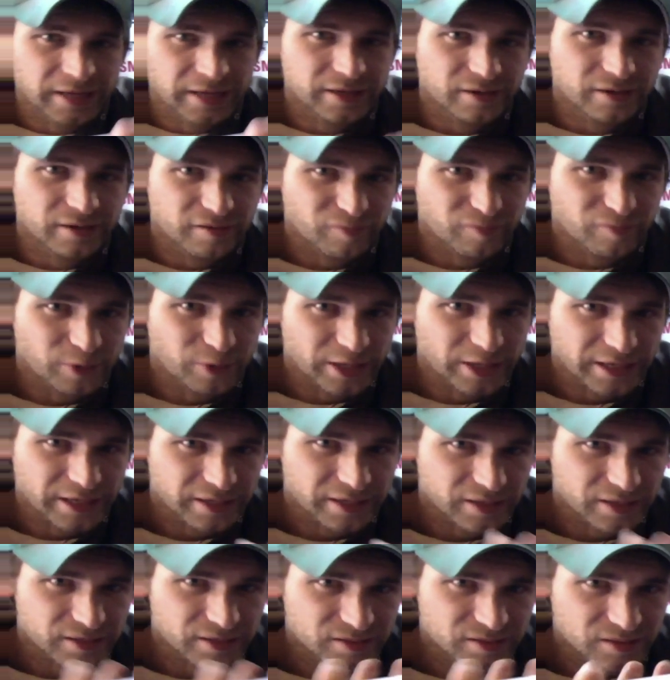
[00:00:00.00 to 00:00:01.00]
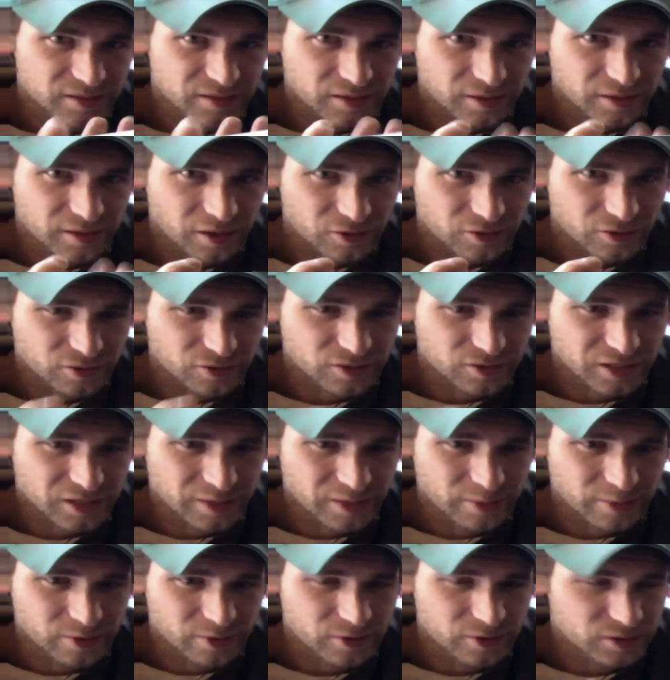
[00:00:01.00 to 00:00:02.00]
of blade. It's Ultra
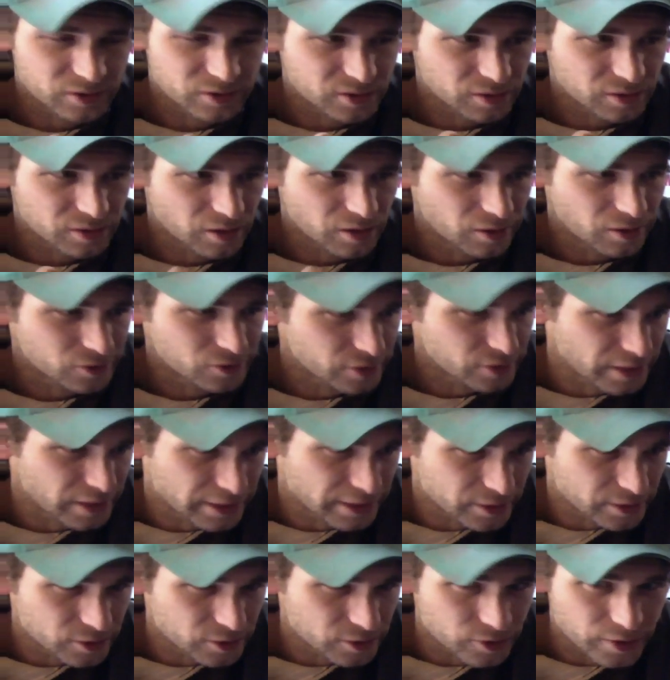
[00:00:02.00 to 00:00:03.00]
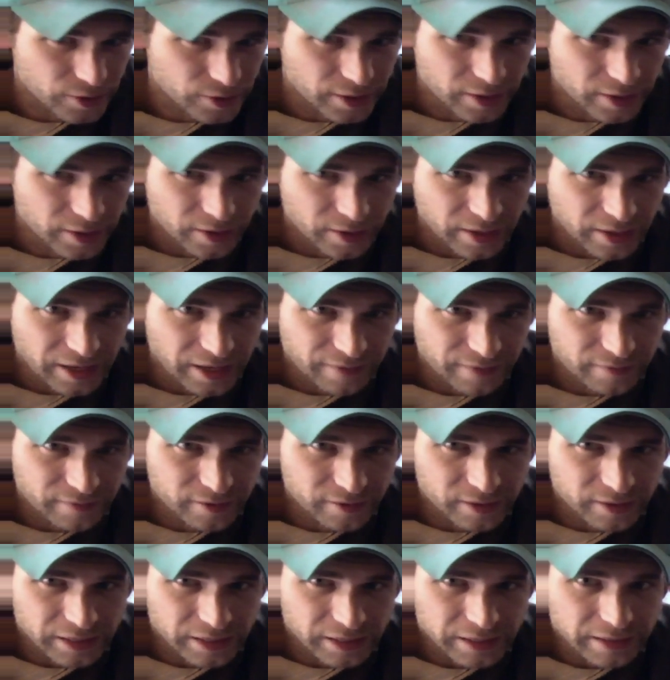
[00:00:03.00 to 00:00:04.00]
Saber's Ultra Edge heavy
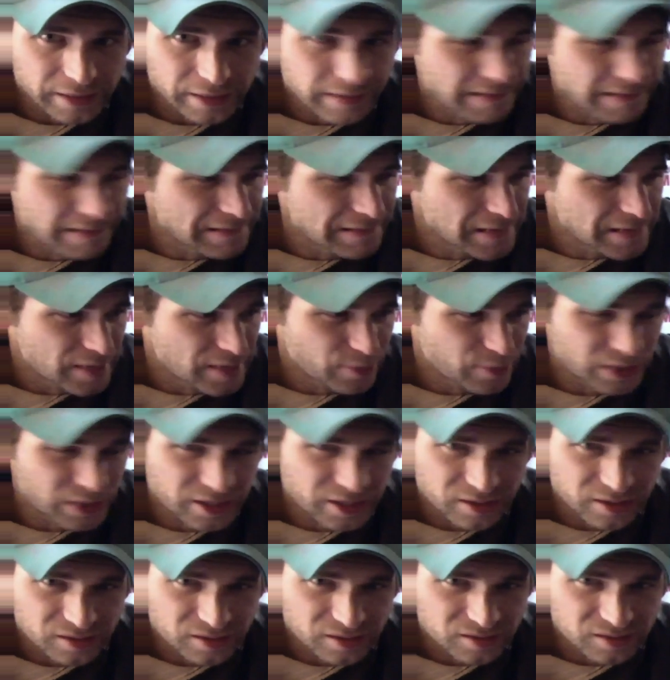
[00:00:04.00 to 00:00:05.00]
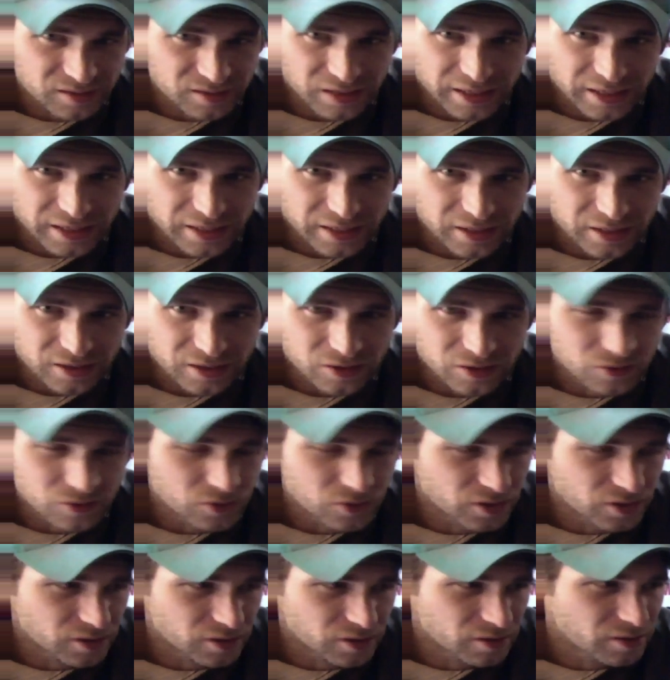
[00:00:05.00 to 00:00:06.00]
grade, because like you
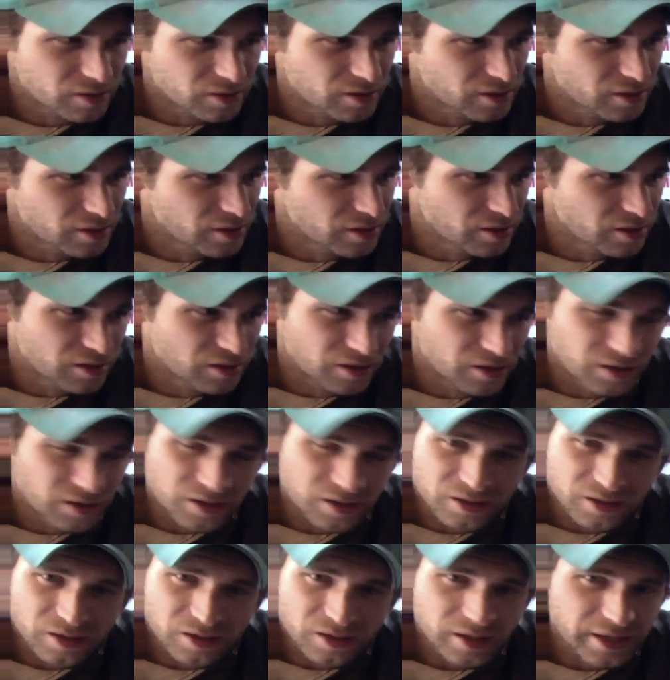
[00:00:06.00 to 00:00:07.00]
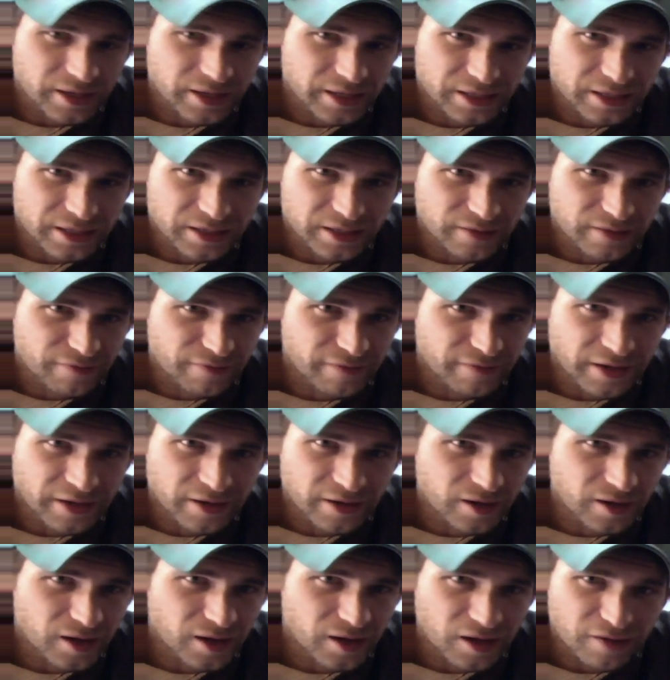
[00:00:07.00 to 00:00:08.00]
could like
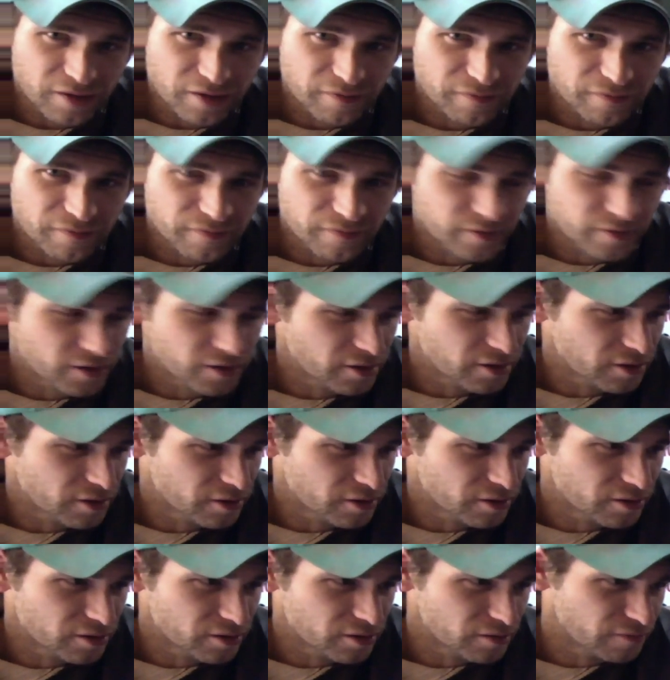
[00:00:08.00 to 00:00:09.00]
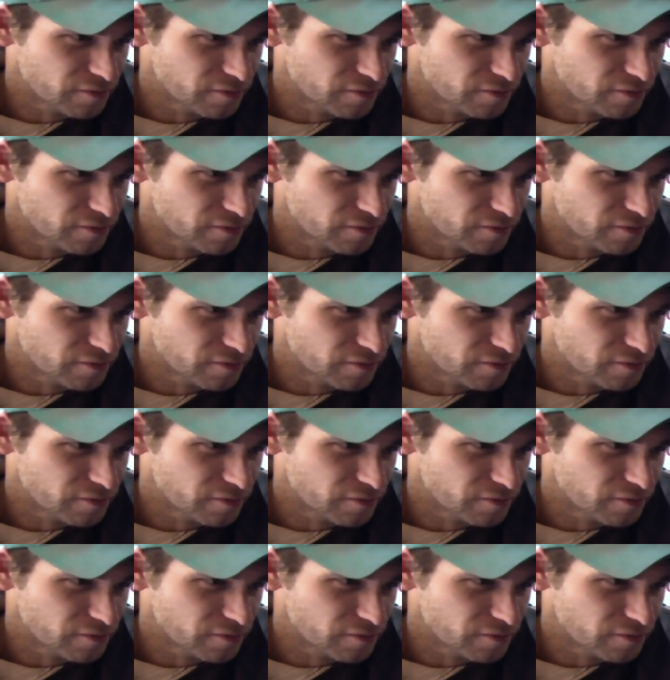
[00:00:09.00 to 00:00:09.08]
fend off a herd of